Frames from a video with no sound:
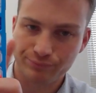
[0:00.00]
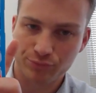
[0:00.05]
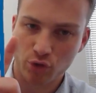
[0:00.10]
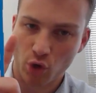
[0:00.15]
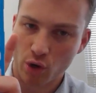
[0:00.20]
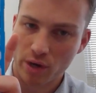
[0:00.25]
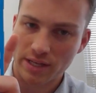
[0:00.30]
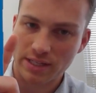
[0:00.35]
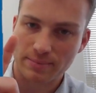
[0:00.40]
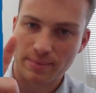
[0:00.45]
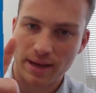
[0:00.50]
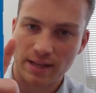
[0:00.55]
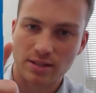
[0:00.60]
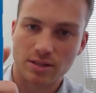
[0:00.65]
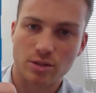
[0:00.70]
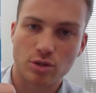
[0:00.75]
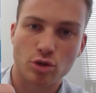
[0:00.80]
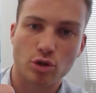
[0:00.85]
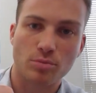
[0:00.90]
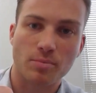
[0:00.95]
don't
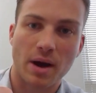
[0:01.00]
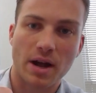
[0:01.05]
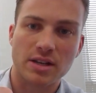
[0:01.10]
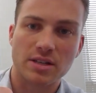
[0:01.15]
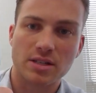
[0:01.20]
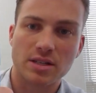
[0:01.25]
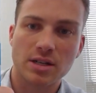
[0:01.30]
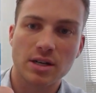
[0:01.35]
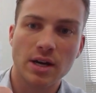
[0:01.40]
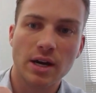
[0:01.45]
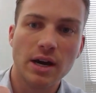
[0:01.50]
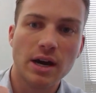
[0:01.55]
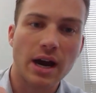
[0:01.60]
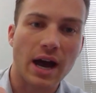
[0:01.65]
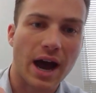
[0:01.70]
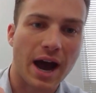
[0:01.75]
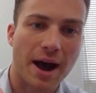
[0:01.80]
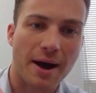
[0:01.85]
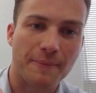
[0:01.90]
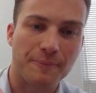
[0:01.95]
expect too much
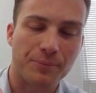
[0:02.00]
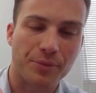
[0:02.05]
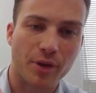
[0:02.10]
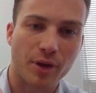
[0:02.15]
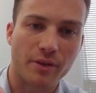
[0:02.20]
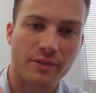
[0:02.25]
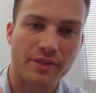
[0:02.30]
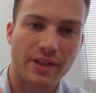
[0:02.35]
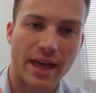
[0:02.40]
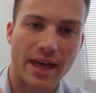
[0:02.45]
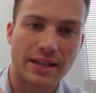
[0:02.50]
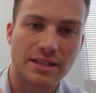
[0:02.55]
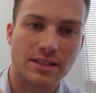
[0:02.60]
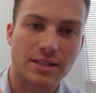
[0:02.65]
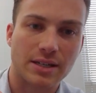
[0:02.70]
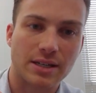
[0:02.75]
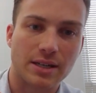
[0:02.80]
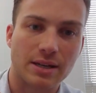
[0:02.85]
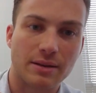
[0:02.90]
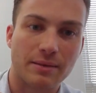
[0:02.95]
of that
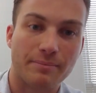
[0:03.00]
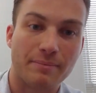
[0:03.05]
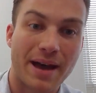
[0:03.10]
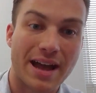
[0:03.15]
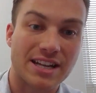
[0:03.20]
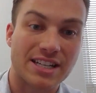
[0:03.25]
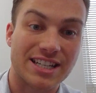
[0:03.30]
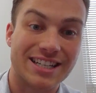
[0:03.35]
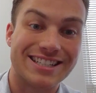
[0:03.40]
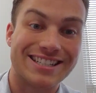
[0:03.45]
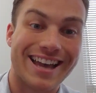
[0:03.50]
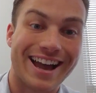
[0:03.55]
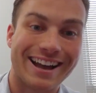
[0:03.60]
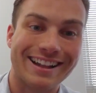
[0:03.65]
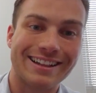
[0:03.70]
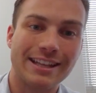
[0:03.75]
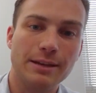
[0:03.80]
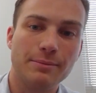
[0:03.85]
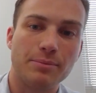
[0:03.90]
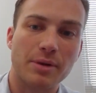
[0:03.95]
to match
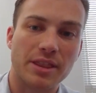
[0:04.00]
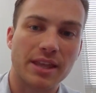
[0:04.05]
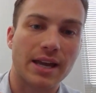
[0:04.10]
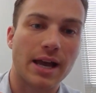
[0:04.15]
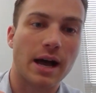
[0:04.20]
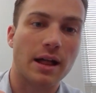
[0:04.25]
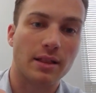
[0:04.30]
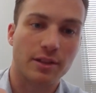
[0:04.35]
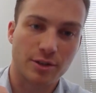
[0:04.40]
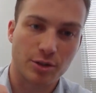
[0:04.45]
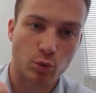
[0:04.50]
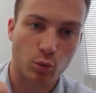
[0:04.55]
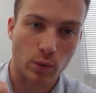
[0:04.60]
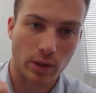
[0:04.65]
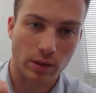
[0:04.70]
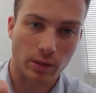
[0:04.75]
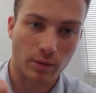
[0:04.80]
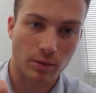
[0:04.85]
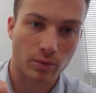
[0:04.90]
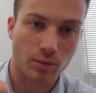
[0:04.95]
exactly, but the colors
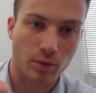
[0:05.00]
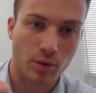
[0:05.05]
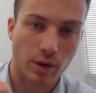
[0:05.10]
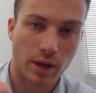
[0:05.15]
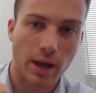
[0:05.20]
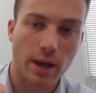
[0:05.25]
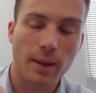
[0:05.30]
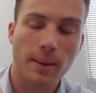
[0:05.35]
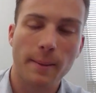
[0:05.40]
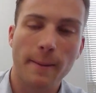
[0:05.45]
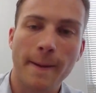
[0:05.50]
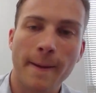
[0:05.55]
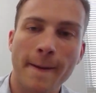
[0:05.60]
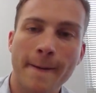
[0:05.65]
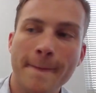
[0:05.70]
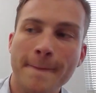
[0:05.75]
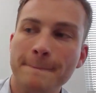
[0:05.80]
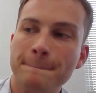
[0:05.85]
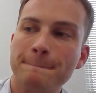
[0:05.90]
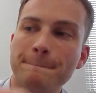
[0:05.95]
will, okay?
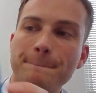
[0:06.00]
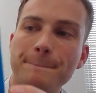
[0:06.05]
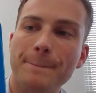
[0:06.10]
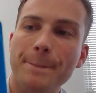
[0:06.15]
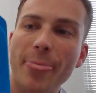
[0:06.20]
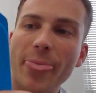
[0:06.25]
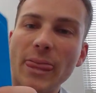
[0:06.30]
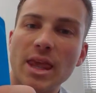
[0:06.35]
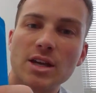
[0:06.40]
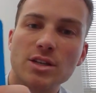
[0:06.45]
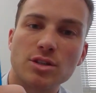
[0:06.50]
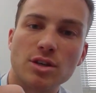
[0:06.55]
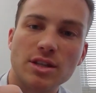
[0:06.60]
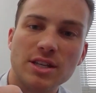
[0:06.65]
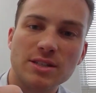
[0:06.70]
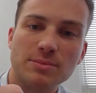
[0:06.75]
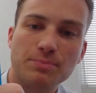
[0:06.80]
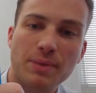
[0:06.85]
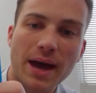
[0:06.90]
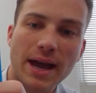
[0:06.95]
So
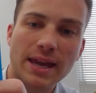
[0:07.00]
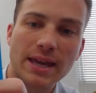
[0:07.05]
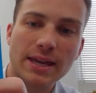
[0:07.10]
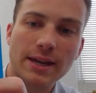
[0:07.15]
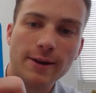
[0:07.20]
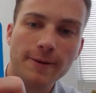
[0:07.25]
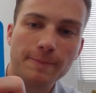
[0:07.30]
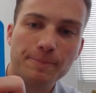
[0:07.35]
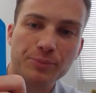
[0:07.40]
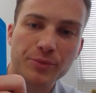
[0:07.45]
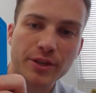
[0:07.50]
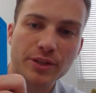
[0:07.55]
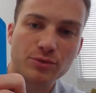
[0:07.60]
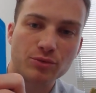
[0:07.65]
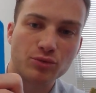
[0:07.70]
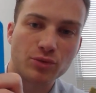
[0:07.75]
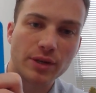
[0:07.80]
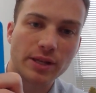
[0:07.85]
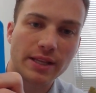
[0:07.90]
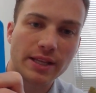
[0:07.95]
this back here
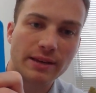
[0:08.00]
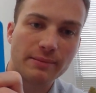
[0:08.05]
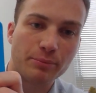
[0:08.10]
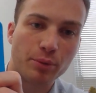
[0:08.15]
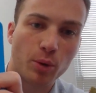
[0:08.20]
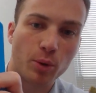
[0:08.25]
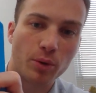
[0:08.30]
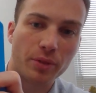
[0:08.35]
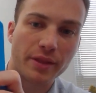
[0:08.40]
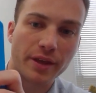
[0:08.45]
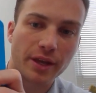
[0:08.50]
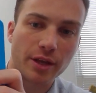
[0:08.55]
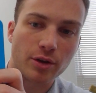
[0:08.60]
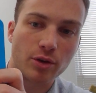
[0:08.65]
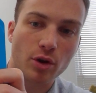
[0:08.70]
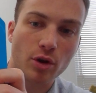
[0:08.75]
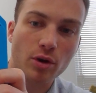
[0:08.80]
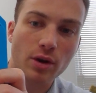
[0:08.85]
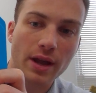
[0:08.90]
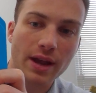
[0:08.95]
is really important that you
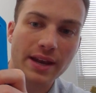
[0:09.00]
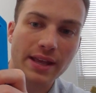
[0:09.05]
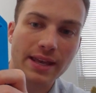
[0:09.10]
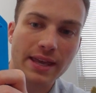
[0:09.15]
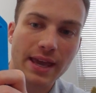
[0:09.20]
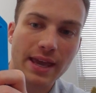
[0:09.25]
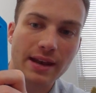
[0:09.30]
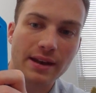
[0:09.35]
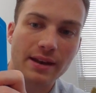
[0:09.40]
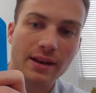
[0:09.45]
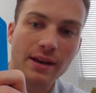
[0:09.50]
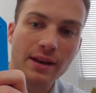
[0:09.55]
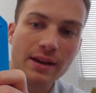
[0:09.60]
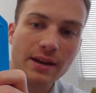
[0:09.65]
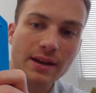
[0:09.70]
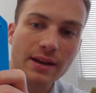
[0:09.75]
know. And again,